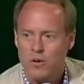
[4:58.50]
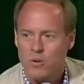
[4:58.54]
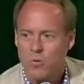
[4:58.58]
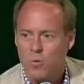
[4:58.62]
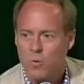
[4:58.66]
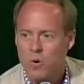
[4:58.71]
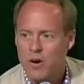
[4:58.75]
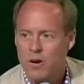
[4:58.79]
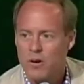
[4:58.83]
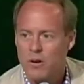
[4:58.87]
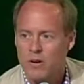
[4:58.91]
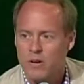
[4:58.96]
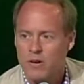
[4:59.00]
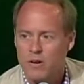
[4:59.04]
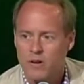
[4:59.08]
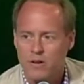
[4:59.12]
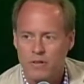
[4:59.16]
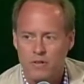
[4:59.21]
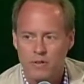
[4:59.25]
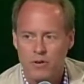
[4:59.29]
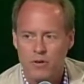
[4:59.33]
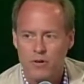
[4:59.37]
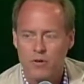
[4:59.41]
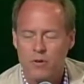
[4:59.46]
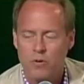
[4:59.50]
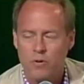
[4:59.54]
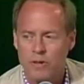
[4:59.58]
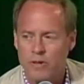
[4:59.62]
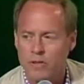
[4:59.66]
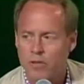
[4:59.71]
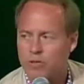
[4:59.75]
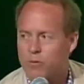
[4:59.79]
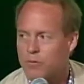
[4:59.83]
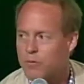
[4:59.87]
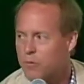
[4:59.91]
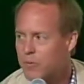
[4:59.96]
where there are only
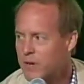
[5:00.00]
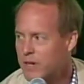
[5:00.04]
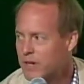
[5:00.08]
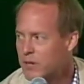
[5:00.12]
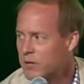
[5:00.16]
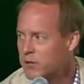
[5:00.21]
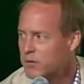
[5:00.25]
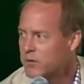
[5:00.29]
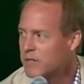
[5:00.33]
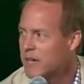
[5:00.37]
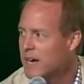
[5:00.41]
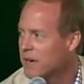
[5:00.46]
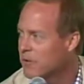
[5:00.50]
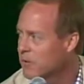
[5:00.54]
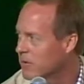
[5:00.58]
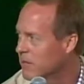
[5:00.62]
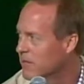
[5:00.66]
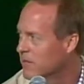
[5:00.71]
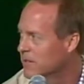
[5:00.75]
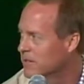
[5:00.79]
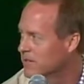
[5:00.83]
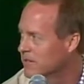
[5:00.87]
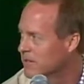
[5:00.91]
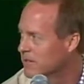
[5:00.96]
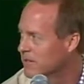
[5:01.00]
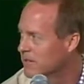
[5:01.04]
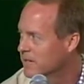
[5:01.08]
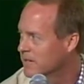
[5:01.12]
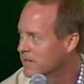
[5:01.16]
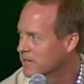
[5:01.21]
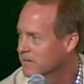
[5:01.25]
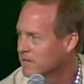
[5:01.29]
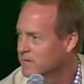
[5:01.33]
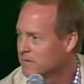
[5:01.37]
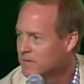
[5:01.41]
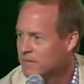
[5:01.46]
3 news outlets
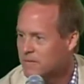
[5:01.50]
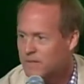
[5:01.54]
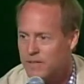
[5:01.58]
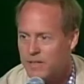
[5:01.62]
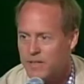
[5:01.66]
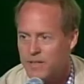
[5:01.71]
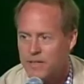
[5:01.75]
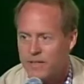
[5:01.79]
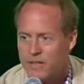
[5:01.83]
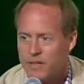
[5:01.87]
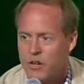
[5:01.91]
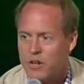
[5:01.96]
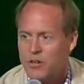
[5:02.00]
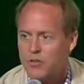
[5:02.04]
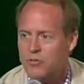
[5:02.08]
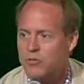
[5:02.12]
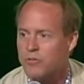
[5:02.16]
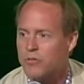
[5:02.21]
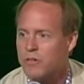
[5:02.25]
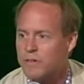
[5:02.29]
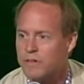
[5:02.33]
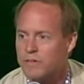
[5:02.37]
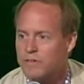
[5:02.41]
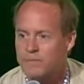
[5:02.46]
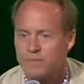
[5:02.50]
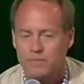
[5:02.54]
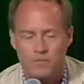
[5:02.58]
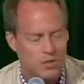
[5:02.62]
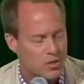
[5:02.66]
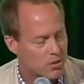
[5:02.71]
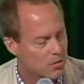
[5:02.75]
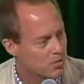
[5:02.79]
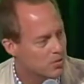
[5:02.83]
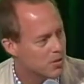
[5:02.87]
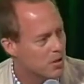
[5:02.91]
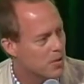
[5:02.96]
in the country.
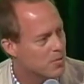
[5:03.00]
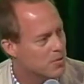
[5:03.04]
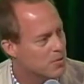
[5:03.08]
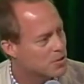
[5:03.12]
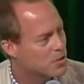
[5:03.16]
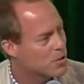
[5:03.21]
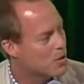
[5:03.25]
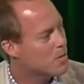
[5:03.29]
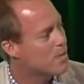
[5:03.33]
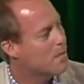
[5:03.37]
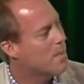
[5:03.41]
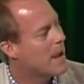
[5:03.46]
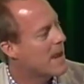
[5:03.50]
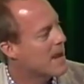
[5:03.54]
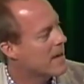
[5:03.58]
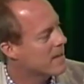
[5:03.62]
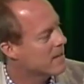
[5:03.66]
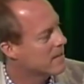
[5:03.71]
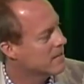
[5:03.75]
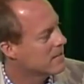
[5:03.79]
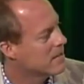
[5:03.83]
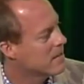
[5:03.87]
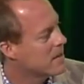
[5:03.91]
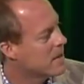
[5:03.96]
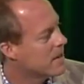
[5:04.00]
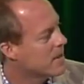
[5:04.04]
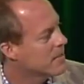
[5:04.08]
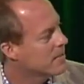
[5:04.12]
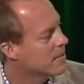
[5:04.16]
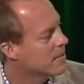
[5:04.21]
So you almost go back in time